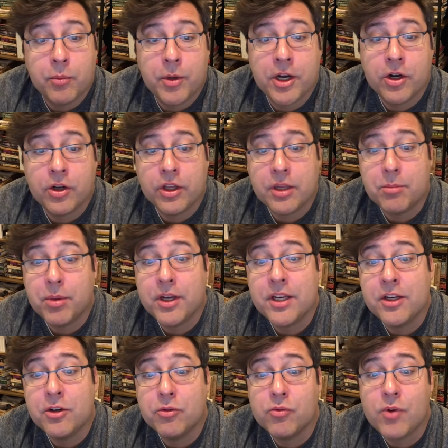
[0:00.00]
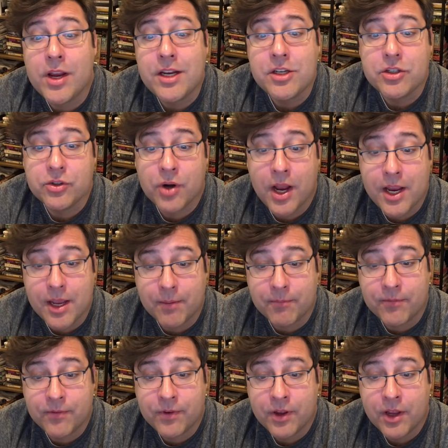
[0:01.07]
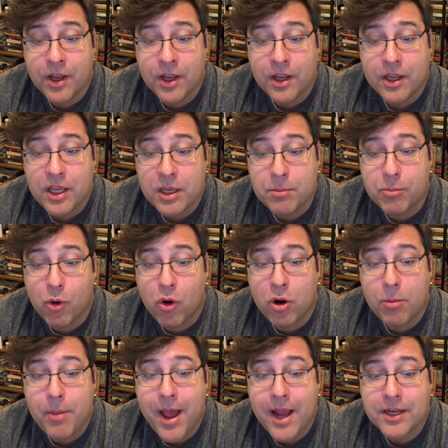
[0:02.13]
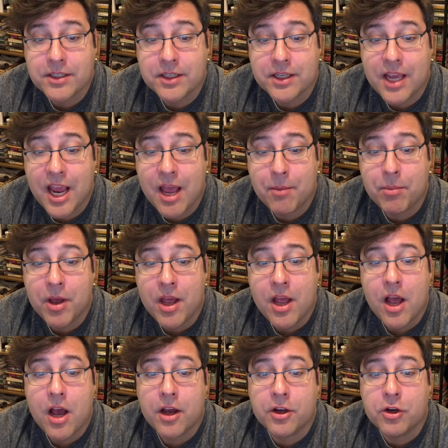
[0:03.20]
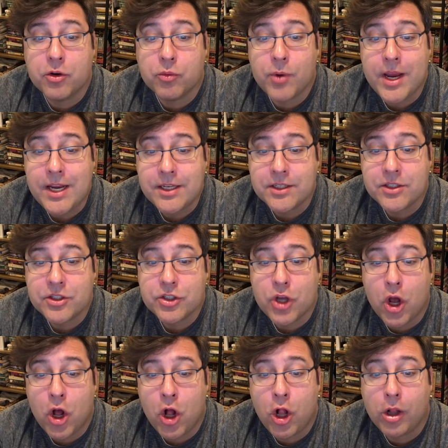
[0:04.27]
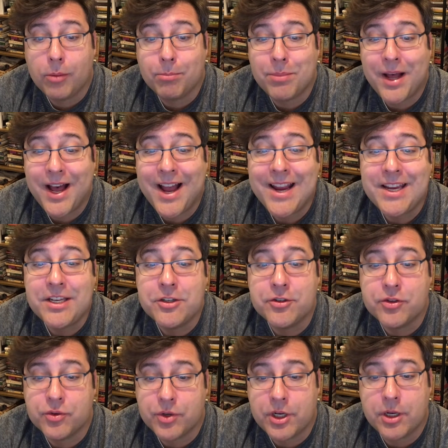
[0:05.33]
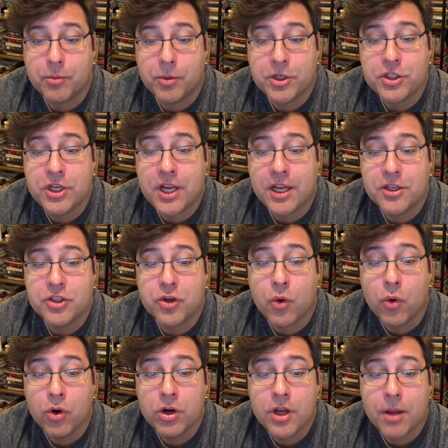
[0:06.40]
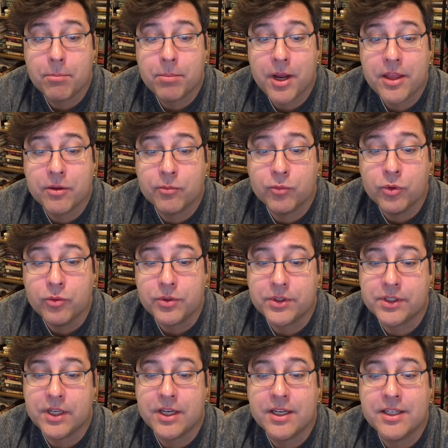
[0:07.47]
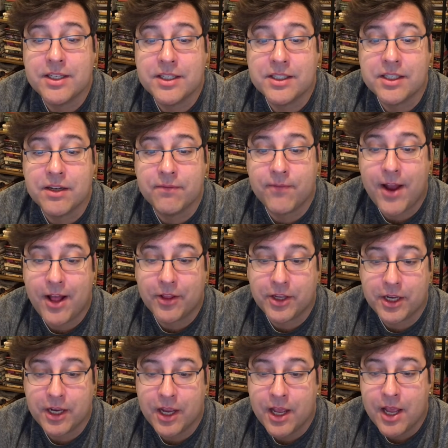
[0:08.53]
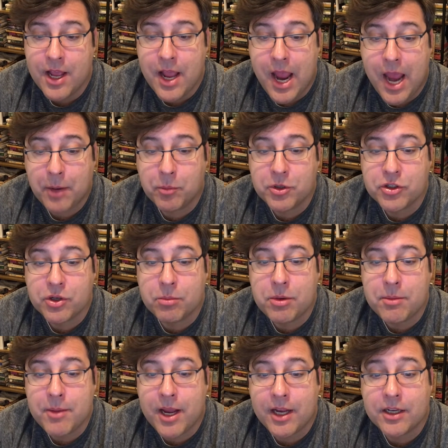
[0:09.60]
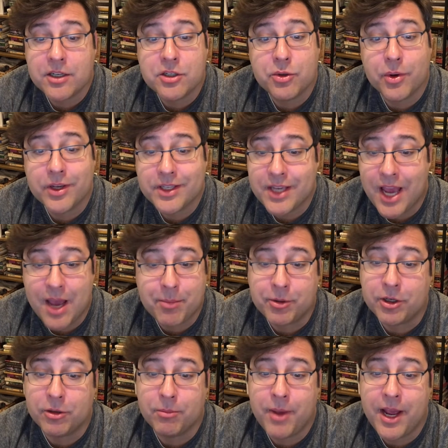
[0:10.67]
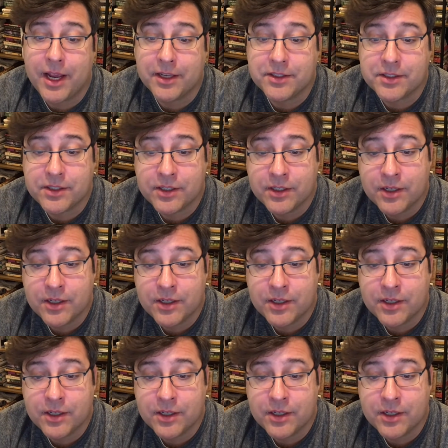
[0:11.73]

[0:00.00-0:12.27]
wearily, but in great triumph, he bore back to camp a great tall pine tree which he had torn up by the roots in a distant valley, and which could be made into a capital mast.